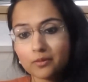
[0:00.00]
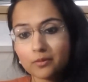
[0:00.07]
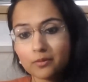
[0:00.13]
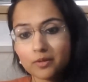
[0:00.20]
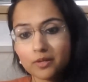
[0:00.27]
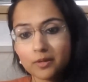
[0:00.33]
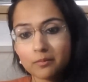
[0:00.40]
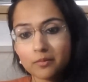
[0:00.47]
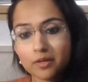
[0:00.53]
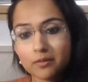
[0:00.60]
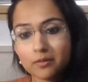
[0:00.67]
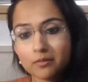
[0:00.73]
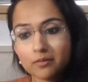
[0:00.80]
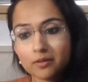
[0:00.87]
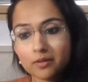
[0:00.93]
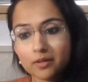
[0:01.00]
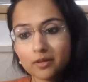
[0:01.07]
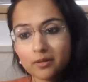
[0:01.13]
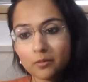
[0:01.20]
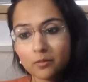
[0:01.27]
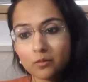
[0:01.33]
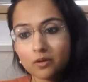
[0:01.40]
in
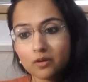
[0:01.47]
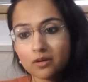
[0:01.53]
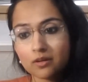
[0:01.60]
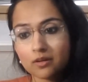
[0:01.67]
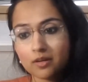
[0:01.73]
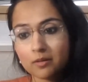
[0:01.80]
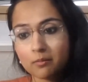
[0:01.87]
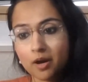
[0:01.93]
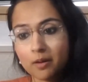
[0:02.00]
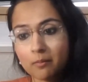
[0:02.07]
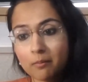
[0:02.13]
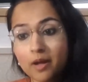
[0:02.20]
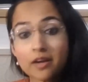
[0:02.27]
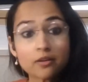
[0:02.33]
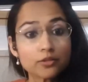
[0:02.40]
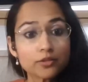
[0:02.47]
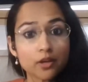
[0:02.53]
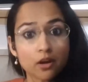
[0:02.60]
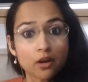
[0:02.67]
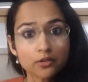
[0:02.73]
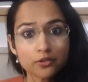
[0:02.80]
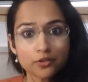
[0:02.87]
my medical
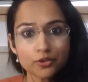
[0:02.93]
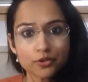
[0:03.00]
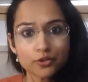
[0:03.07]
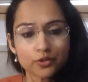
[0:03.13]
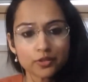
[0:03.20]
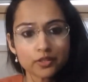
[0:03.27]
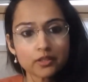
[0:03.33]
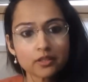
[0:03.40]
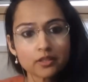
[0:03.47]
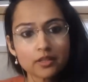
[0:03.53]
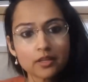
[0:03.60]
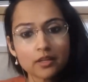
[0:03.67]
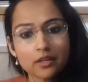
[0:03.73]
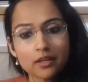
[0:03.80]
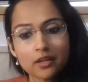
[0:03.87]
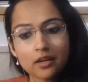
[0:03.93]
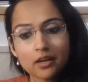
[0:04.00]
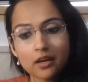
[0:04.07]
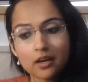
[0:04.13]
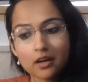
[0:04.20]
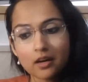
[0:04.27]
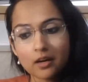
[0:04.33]
doctor journey.
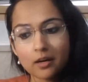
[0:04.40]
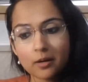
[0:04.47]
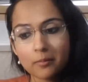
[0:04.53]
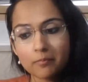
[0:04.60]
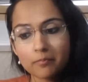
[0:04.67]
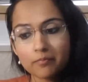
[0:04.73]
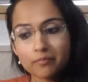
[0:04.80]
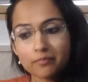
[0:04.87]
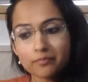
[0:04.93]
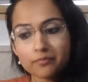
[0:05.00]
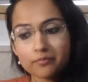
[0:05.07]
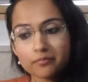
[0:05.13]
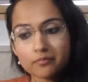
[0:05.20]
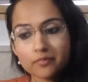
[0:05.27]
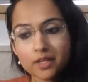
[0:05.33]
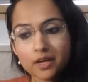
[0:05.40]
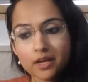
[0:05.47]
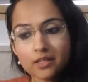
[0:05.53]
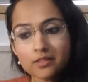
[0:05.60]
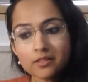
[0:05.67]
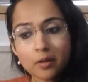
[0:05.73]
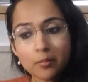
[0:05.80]

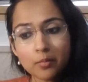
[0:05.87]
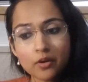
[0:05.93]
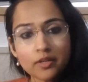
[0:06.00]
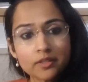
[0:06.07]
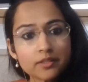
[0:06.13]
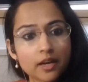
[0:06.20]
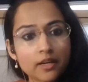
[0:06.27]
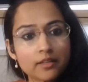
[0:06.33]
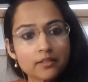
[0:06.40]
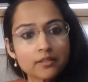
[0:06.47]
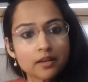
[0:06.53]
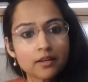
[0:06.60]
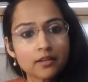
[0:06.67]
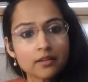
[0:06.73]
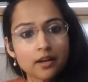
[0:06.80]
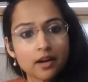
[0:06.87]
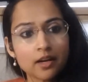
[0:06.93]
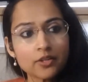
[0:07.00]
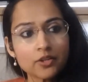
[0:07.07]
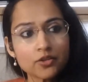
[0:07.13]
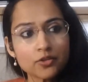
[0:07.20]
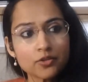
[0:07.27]
At some point, I decided I
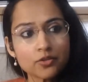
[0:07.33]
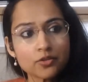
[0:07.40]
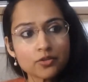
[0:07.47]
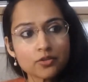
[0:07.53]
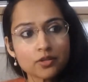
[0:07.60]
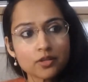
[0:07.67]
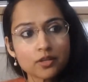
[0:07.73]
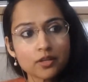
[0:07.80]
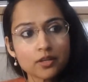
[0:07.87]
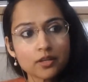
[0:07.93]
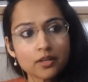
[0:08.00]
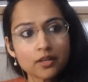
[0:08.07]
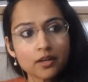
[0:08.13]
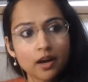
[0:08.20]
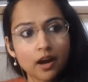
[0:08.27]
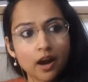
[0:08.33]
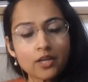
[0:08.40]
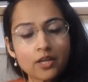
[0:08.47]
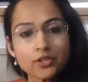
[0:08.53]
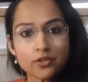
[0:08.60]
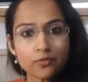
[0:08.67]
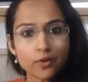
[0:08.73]
should
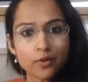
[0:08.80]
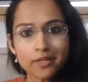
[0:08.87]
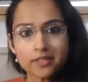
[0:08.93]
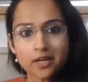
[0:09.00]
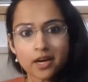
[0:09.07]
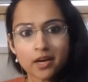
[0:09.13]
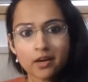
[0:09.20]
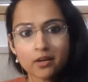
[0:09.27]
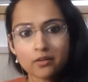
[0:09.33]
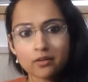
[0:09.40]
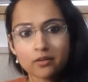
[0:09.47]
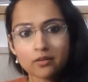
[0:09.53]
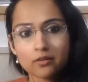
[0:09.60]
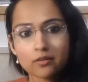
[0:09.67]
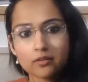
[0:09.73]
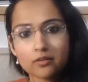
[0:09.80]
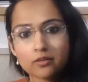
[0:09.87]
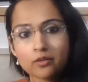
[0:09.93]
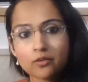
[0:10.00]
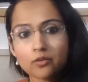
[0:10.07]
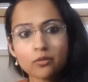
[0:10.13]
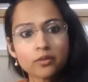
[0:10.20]
write down
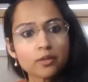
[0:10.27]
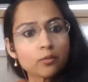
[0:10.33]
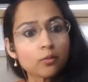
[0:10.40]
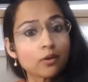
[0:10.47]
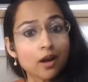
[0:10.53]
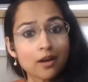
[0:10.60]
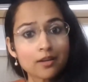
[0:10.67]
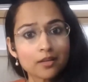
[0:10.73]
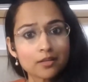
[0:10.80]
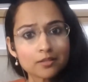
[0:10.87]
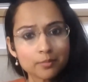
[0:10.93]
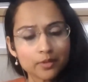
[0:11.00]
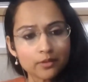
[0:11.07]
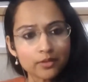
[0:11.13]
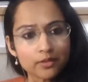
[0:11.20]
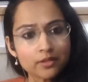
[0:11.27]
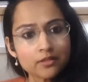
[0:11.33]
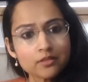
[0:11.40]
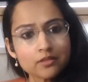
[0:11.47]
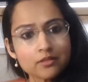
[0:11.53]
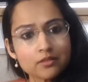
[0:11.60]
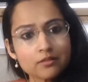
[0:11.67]
not only what I
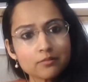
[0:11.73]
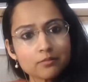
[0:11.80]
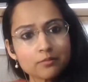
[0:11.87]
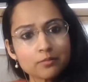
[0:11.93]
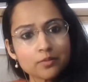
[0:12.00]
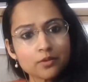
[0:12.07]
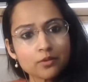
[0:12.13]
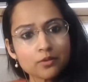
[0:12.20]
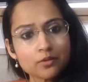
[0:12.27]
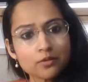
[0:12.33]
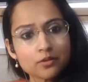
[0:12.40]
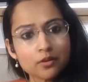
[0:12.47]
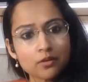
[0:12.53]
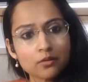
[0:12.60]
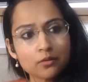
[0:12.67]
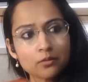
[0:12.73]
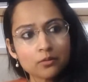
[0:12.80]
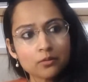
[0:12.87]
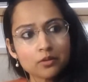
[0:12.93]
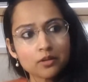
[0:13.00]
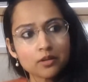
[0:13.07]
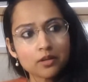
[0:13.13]
experienced, but also
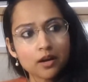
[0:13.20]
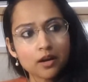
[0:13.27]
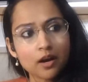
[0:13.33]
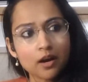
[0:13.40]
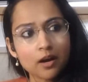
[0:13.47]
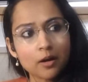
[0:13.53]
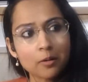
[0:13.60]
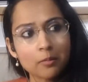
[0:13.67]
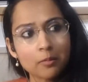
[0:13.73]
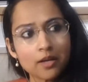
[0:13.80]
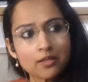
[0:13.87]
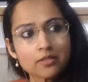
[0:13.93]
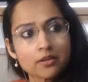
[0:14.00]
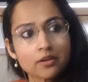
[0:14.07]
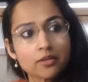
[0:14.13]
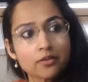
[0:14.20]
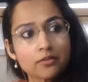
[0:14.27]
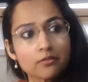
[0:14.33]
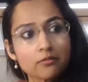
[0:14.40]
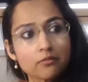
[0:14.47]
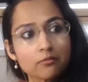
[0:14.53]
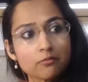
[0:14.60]
I started
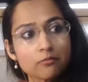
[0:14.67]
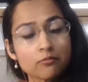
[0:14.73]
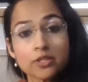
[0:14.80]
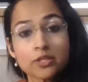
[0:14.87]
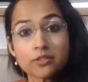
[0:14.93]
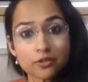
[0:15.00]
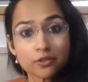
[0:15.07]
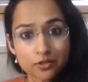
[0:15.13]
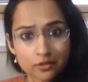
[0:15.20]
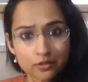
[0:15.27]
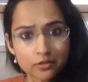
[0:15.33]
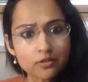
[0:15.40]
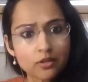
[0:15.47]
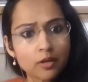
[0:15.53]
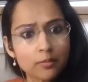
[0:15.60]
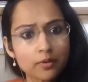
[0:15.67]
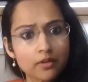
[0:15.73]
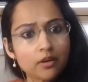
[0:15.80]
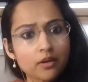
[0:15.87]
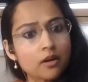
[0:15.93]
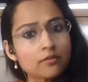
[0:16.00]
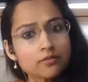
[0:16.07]
researching the topic
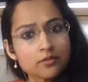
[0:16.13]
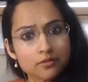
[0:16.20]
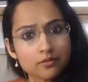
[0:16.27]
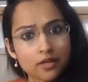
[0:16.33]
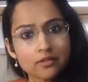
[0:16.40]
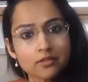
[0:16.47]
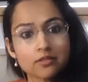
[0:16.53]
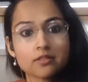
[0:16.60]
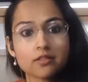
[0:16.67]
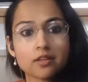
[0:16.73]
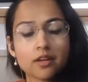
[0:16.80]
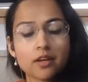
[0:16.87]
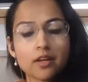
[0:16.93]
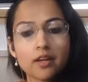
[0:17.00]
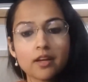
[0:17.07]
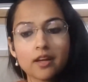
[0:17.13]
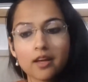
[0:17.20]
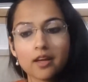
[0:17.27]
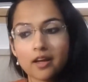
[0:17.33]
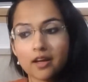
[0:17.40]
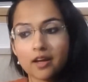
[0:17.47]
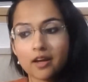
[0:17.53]
of stress
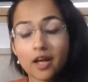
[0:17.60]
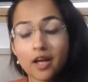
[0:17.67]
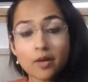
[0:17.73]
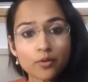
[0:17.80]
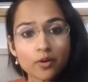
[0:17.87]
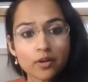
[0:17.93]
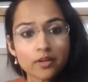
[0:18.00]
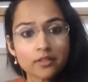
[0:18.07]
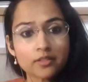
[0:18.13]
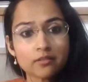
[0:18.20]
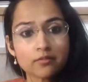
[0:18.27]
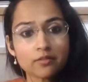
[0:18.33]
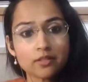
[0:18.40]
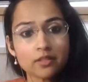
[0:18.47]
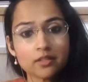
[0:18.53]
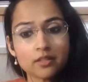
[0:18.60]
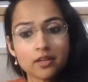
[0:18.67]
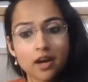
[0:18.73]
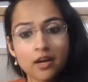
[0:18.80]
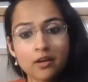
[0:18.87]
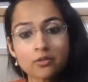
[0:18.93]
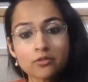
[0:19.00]
and productivity.
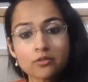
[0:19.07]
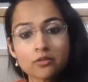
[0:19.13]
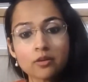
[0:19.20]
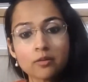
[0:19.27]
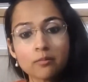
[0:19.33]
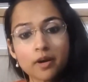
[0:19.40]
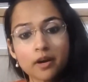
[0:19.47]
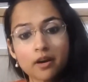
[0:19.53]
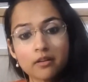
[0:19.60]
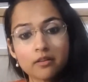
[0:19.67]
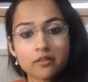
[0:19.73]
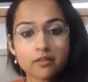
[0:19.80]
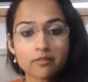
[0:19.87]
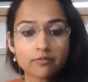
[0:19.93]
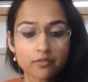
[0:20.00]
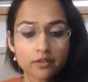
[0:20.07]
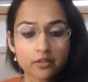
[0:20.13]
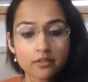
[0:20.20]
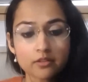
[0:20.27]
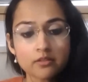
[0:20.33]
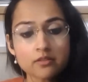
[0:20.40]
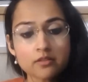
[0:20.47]
I also compared
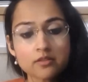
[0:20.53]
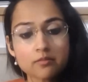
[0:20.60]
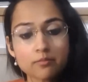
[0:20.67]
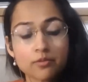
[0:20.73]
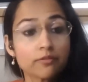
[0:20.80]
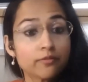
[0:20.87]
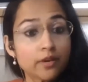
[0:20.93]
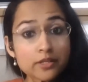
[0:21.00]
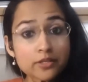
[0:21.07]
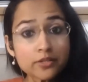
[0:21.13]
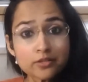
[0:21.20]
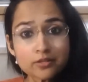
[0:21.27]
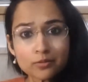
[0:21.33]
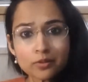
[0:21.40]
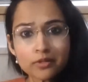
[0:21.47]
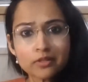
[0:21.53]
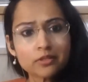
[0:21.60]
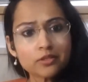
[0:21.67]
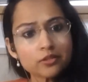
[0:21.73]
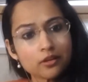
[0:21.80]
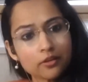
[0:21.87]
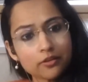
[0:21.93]
different professions with
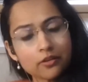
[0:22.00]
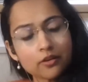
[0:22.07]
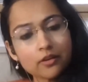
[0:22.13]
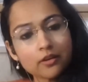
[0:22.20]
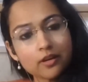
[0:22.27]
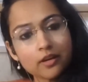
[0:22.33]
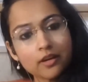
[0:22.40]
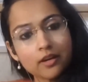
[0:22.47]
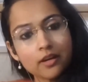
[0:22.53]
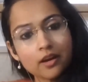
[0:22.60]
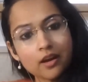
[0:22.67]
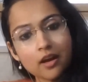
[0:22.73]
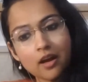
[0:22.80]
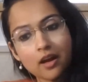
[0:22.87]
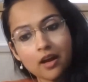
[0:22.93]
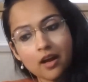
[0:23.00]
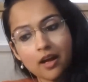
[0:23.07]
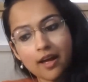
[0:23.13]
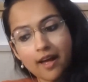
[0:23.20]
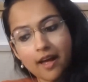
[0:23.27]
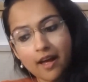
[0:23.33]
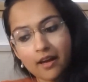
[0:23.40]
each other,
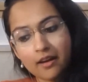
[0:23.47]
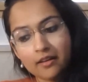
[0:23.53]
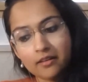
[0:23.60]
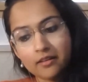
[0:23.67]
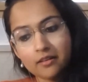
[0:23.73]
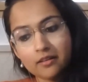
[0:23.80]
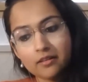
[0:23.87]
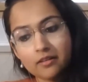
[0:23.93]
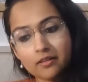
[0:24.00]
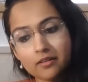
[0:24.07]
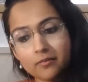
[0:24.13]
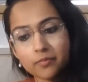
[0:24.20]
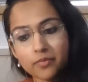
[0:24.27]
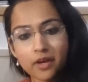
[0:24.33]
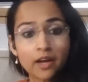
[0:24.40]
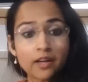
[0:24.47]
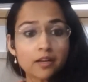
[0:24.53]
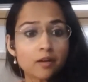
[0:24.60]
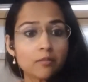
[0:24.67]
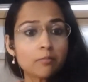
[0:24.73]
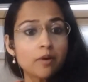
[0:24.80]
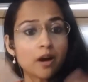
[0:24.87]
and I
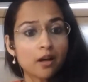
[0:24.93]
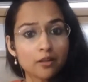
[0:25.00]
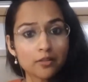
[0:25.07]
compiled